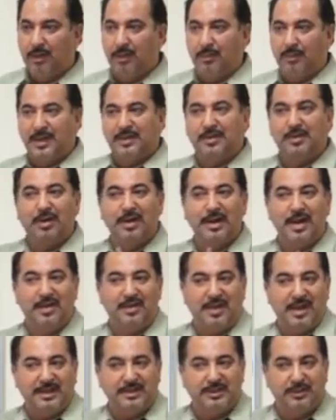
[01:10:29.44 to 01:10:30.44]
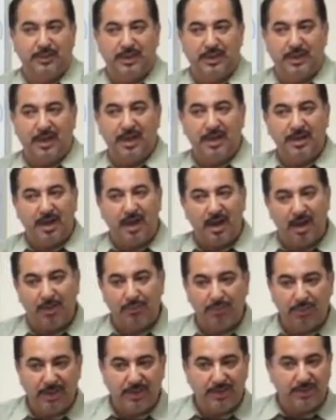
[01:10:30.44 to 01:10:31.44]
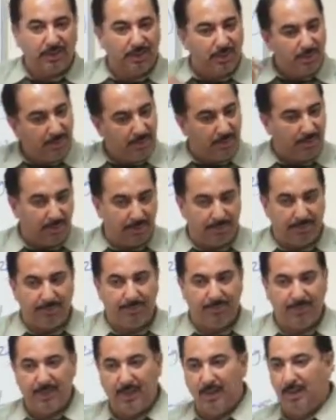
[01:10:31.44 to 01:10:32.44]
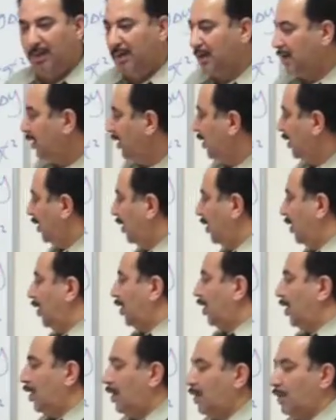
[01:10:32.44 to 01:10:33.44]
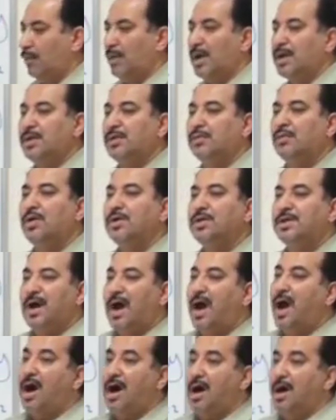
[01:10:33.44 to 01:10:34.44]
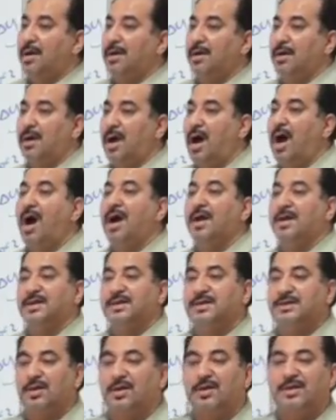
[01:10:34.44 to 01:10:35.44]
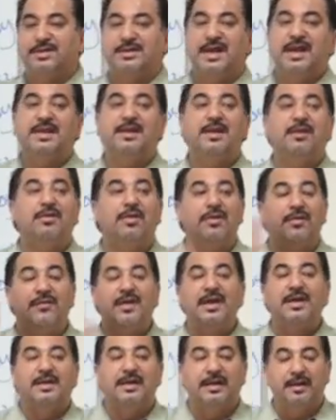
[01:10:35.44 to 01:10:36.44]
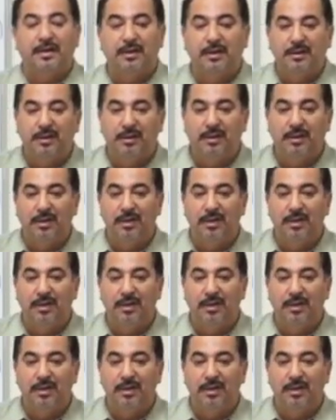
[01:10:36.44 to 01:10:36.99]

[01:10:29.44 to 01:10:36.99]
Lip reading: But don't learn the easy way. Learn the hard way. So, you know. When you want R, R is horizontal or vertical?